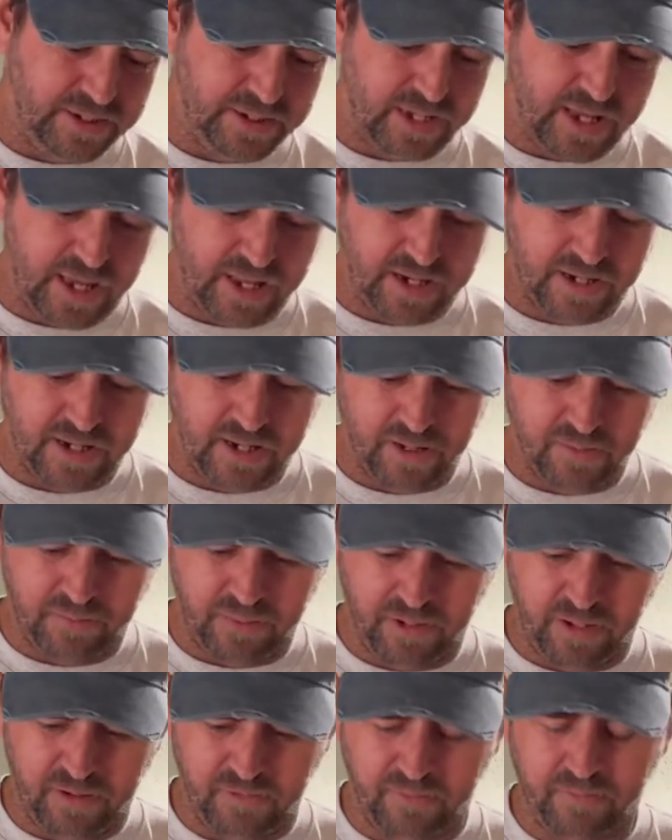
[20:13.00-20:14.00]
got a
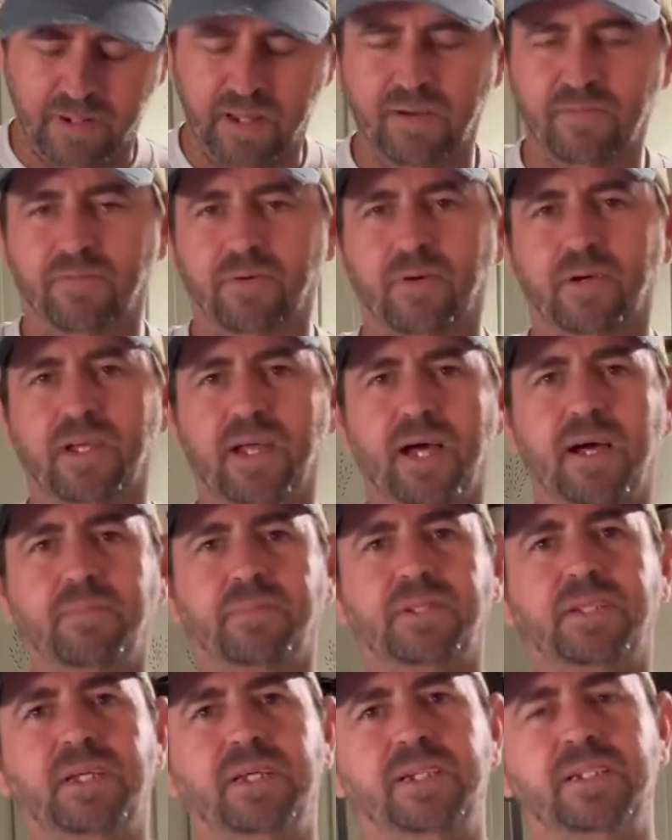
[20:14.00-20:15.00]
couple of them. Now for a
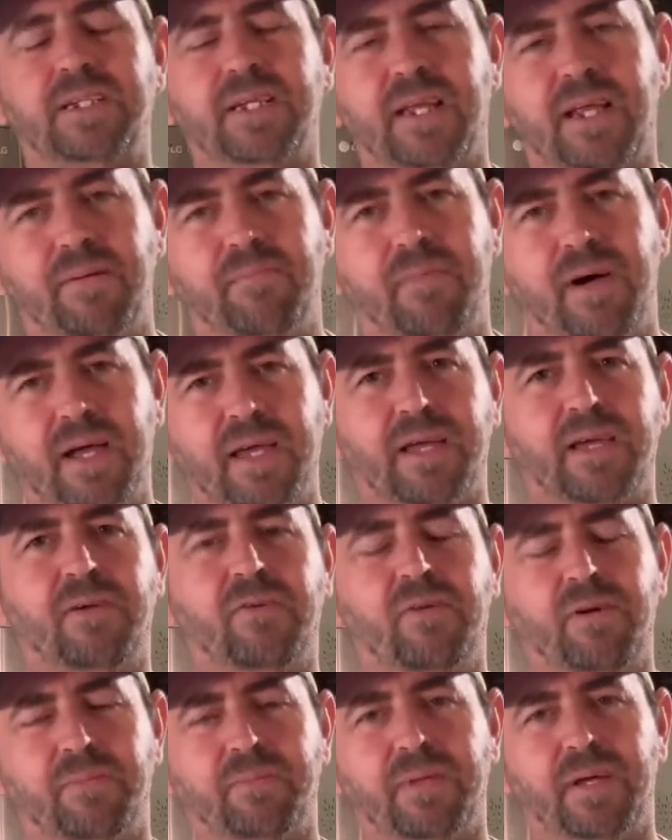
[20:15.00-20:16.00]
competition, I might
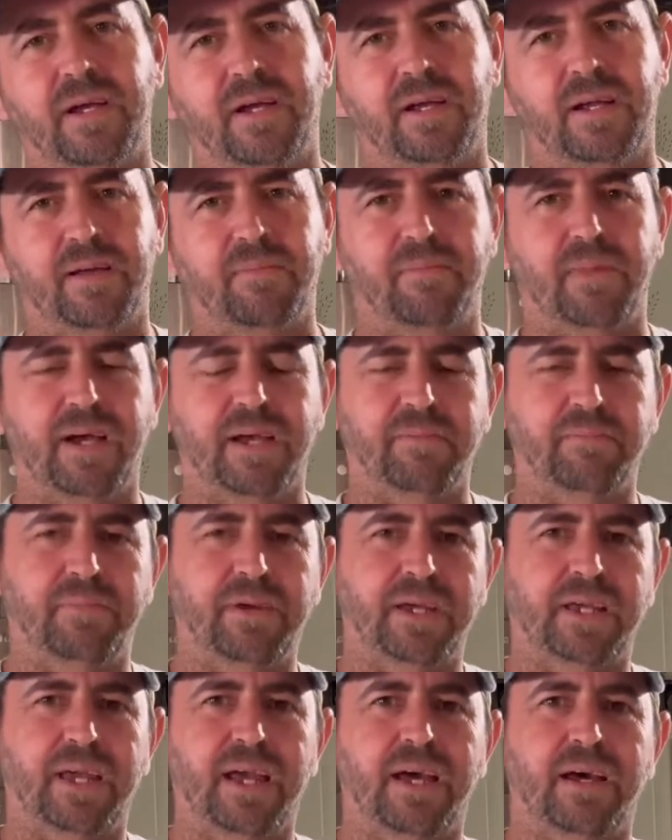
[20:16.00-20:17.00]
go up there and I might
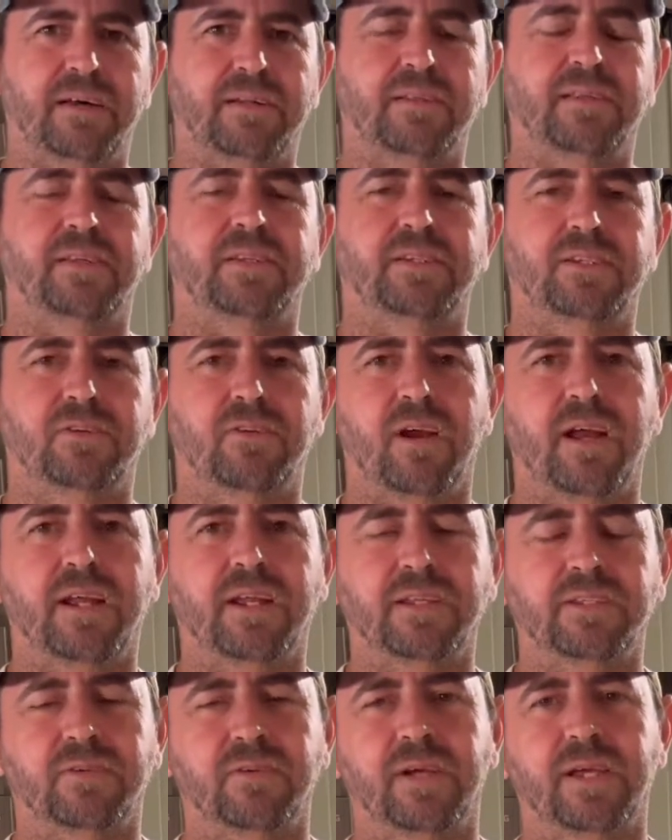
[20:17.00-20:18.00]
pick out the
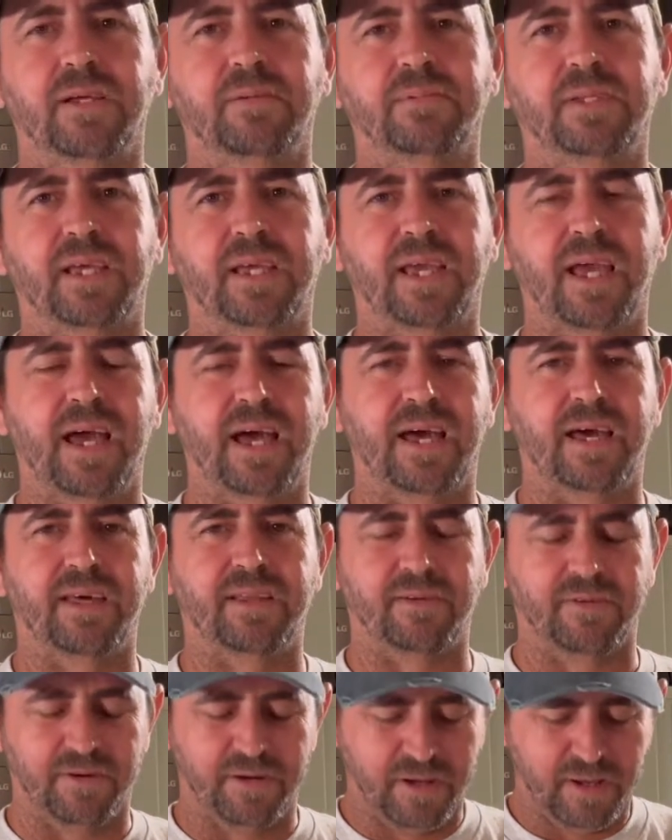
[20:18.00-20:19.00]
straightest ribs they got.
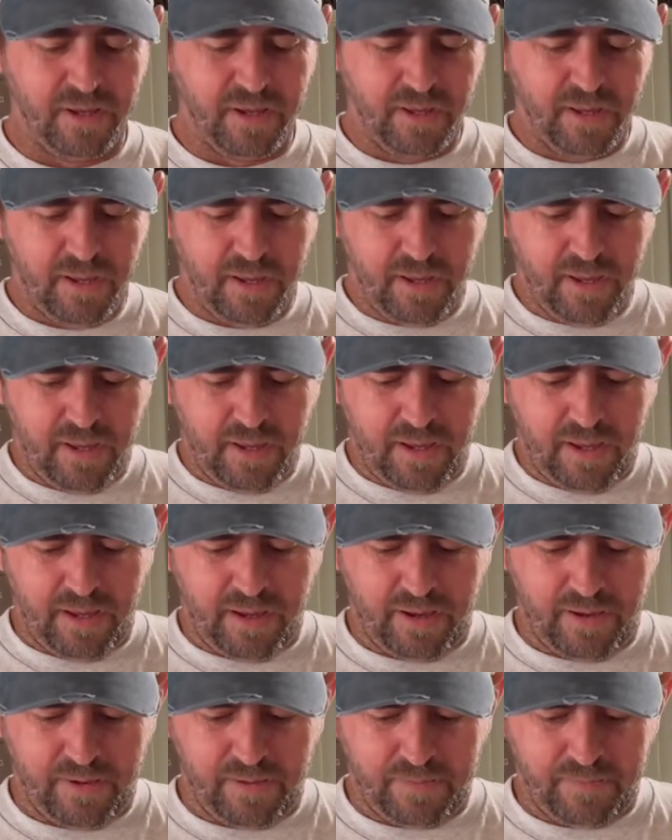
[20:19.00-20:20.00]

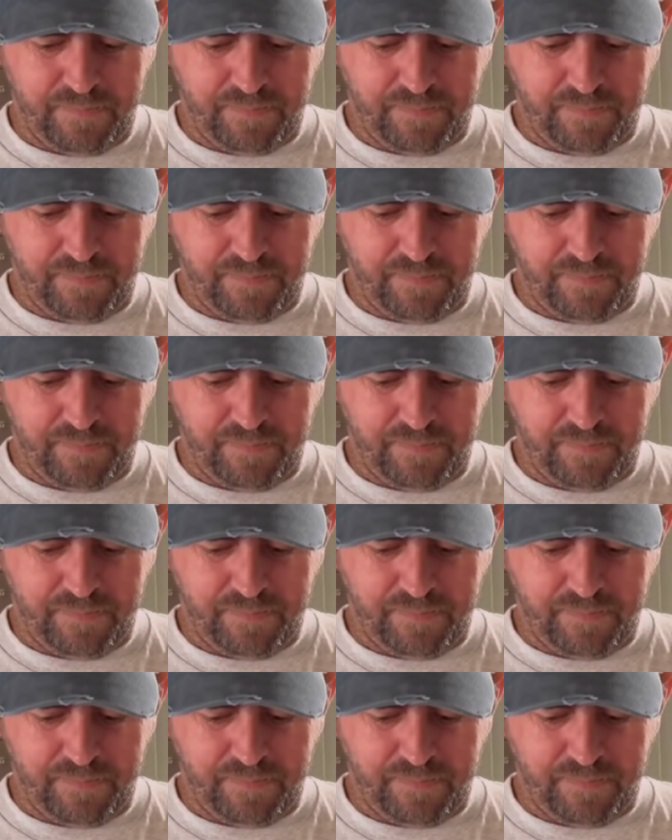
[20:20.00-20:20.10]
Or